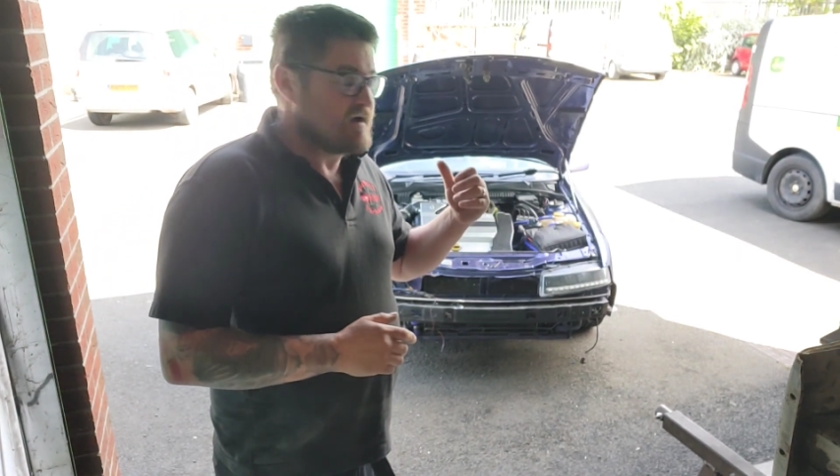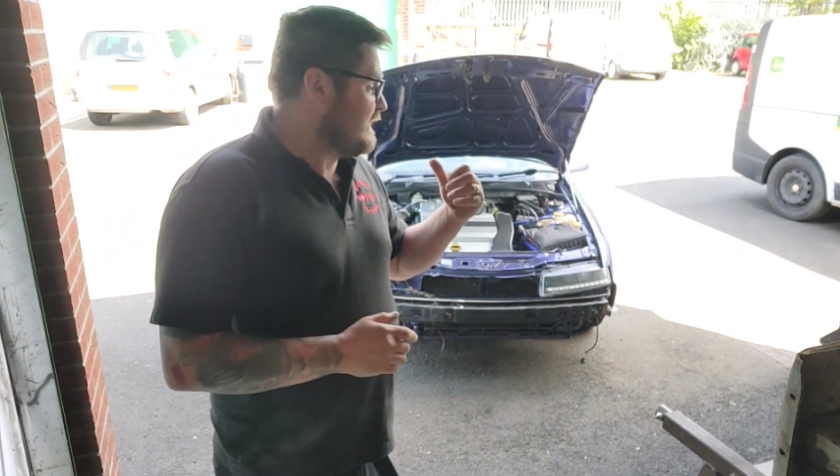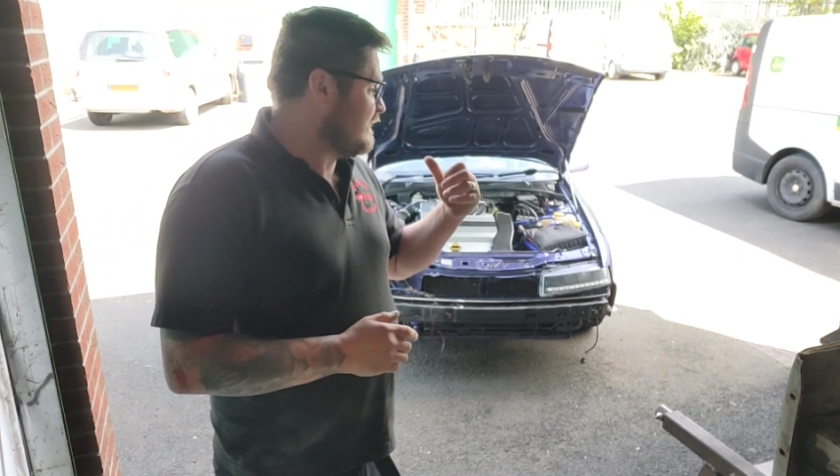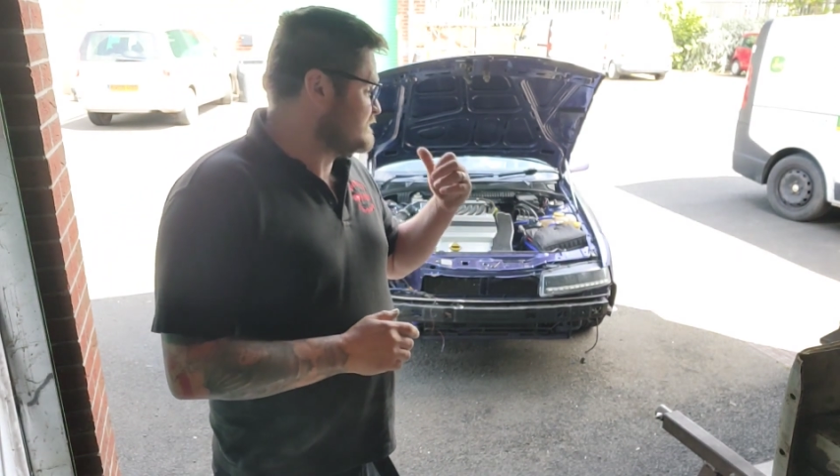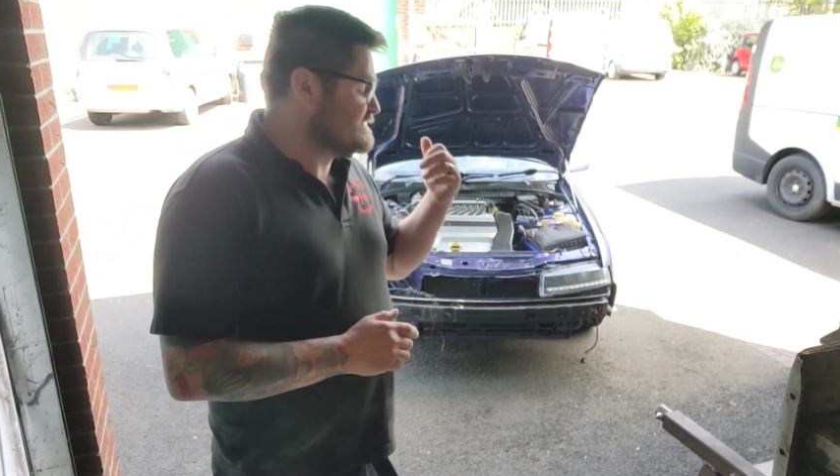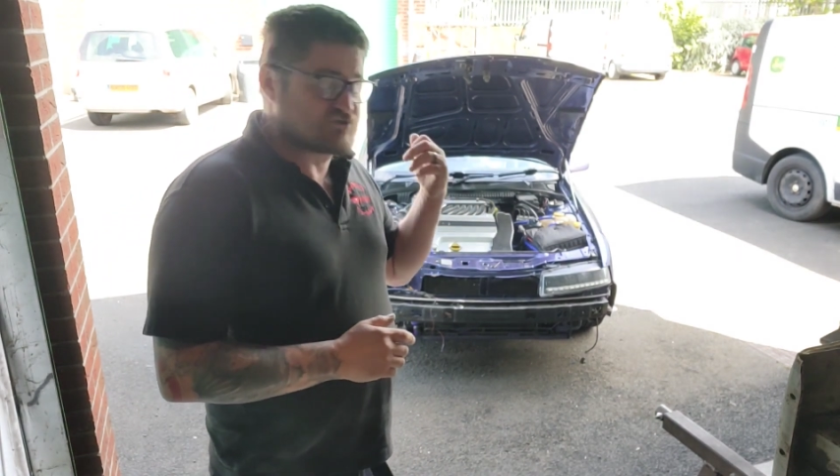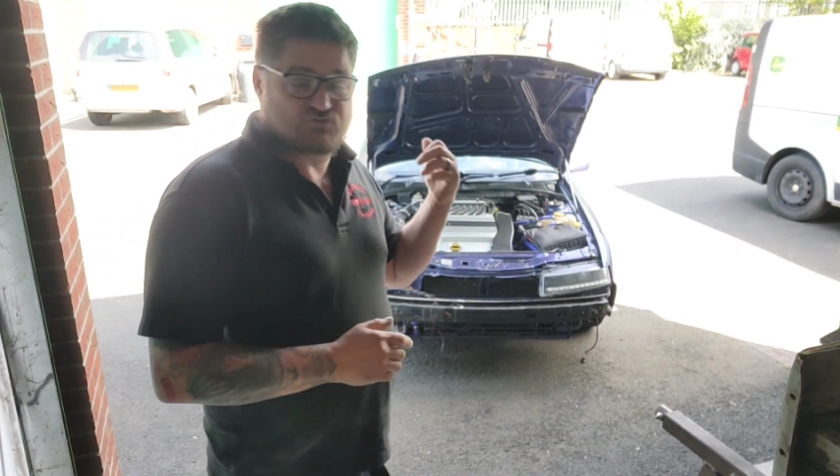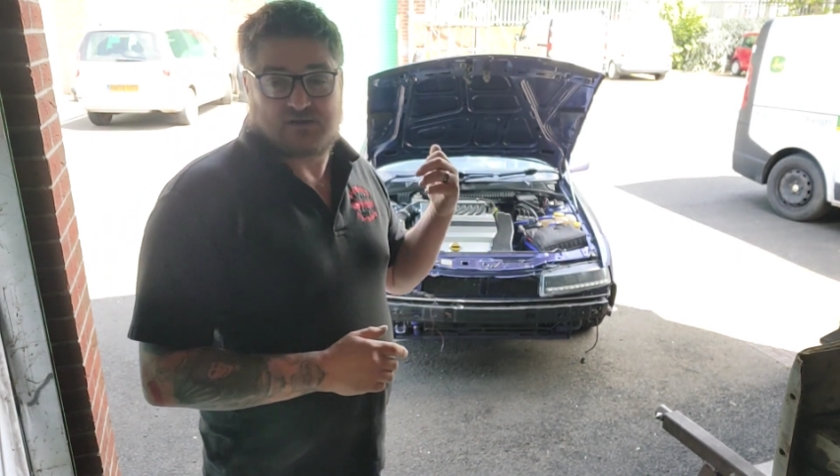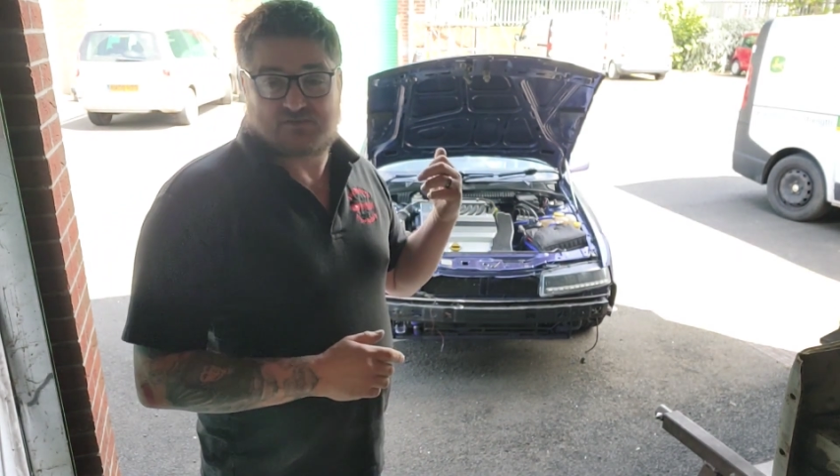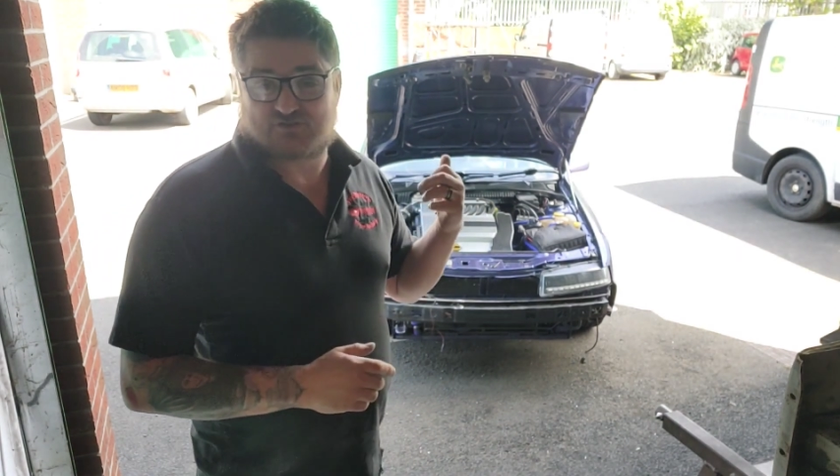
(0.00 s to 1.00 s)
I've been
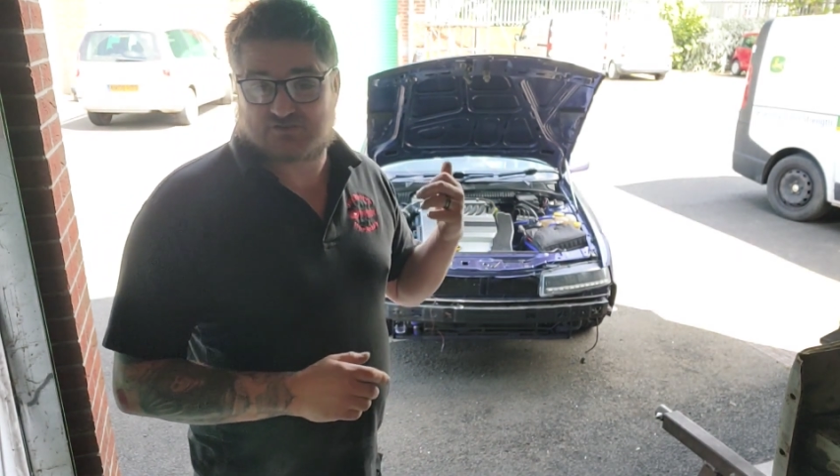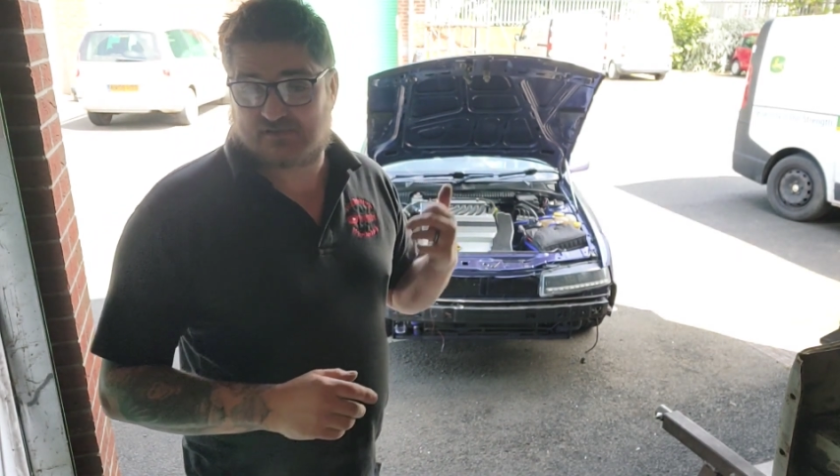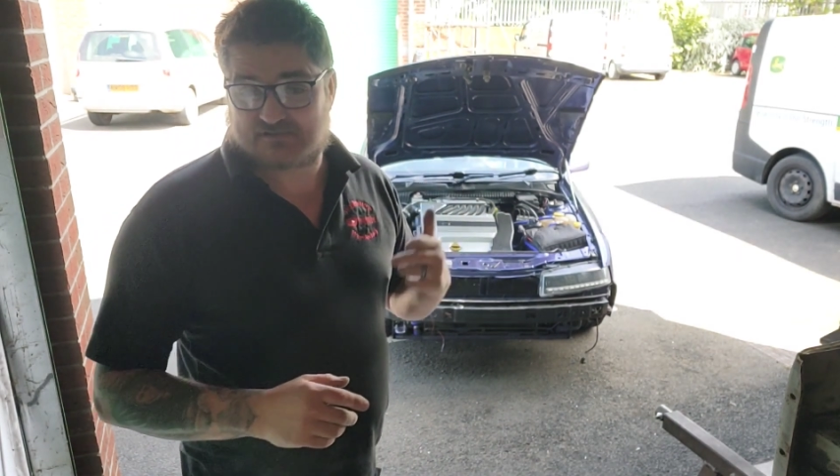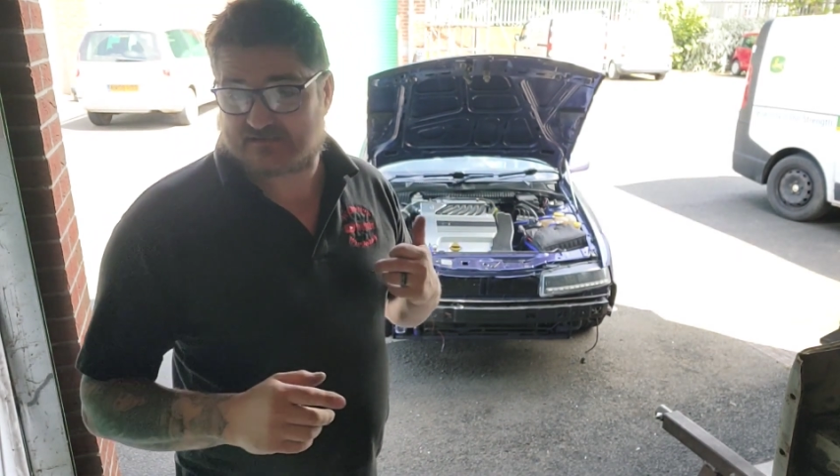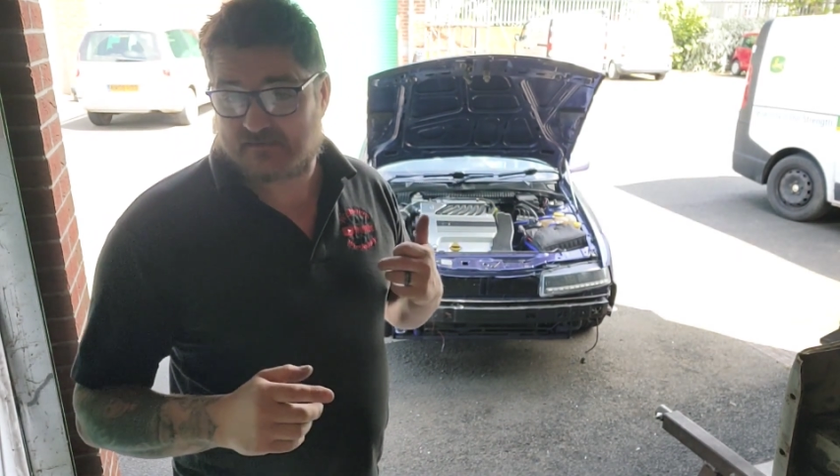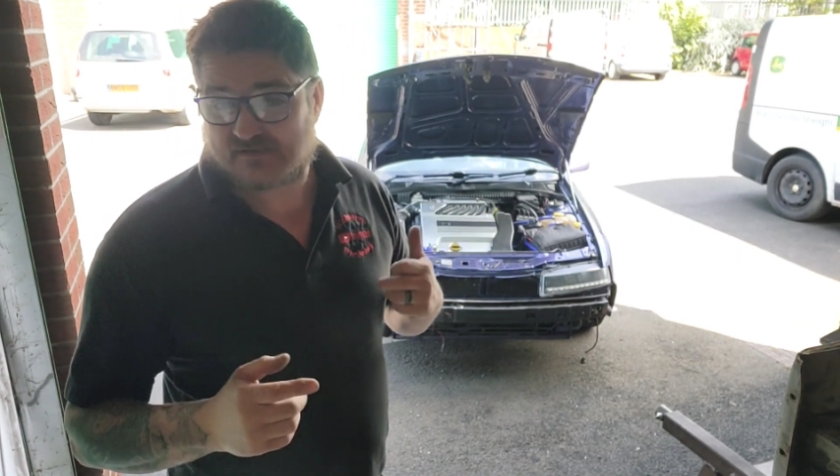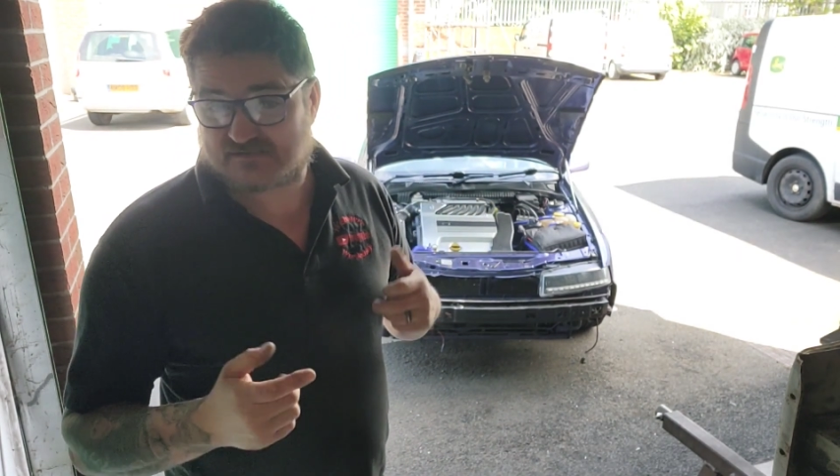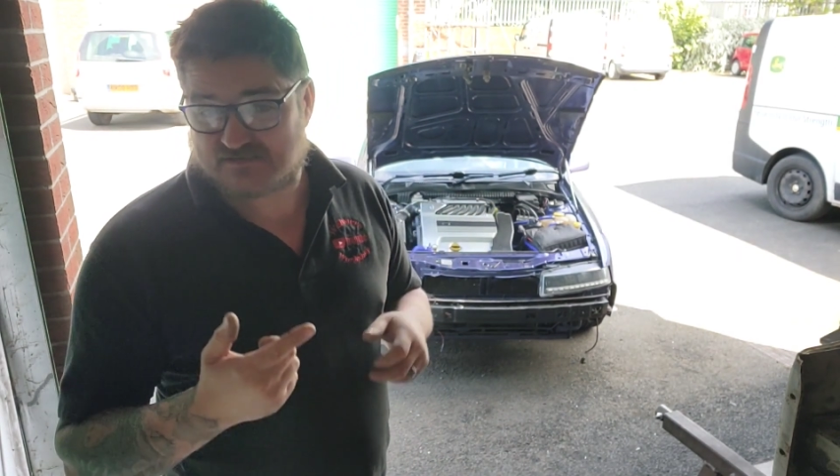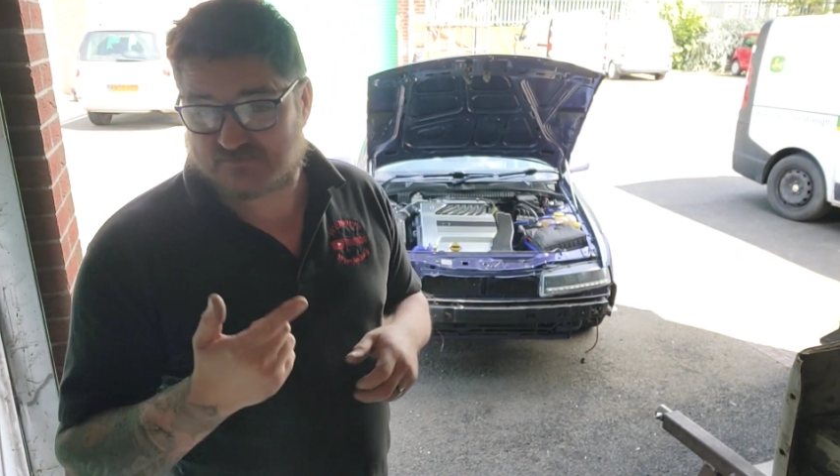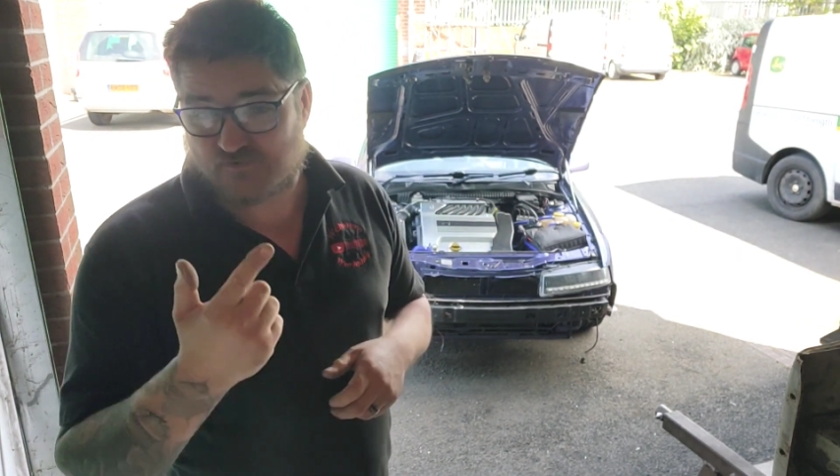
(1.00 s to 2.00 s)
assured it's just as simple as
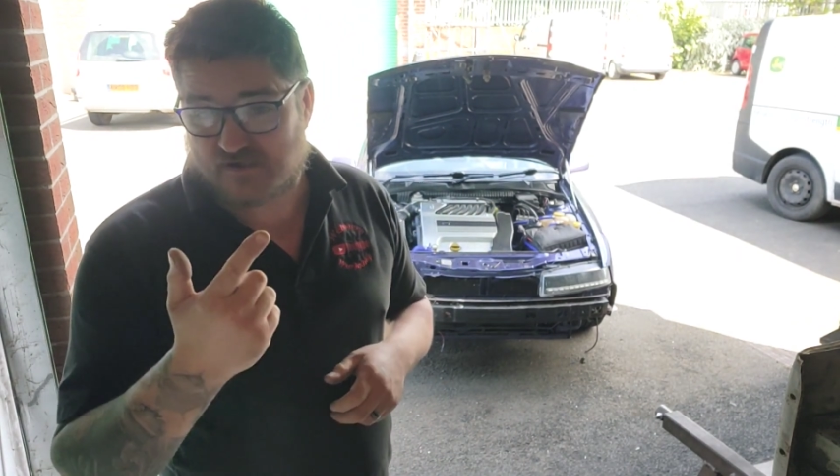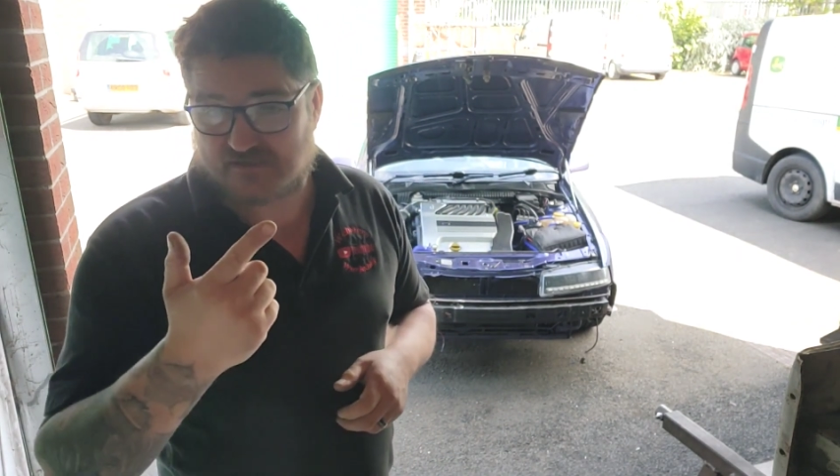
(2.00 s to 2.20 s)
a spring